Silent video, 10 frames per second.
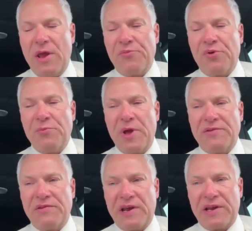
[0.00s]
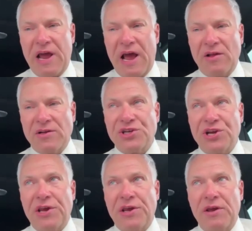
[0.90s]
Implement
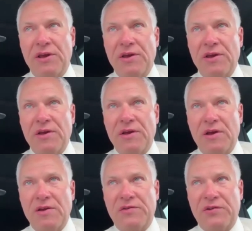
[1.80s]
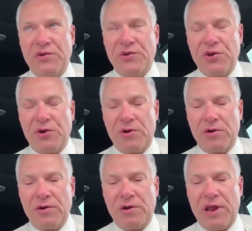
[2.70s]
technology to
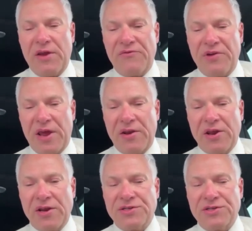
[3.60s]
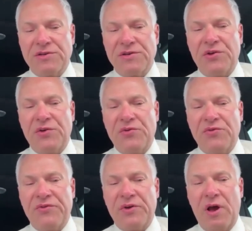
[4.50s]
your advantage to
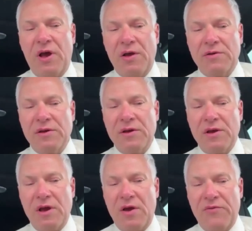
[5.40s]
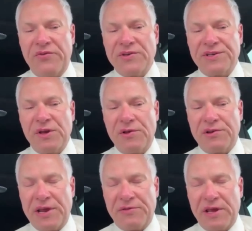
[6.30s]

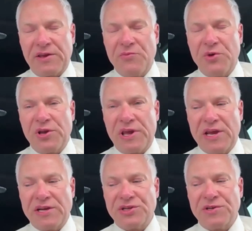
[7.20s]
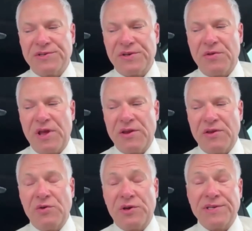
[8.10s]
facilitate that communication so that
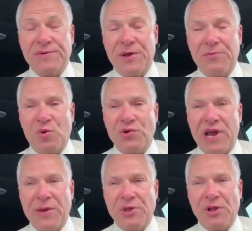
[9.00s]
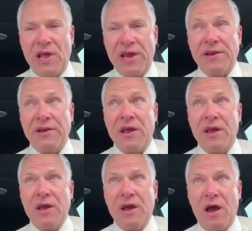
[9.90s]
you can spend more time in the lane,
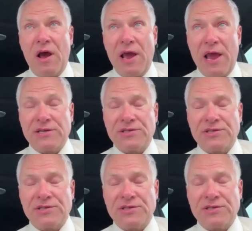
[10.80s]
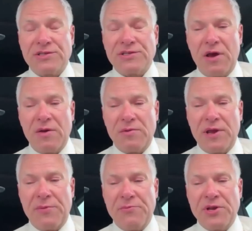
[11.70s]
actually
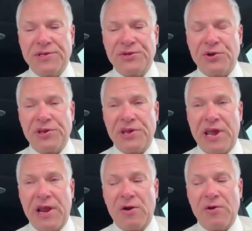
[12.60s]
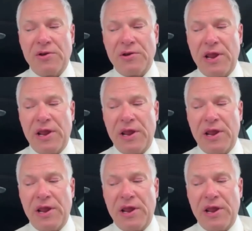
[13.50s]
administering care and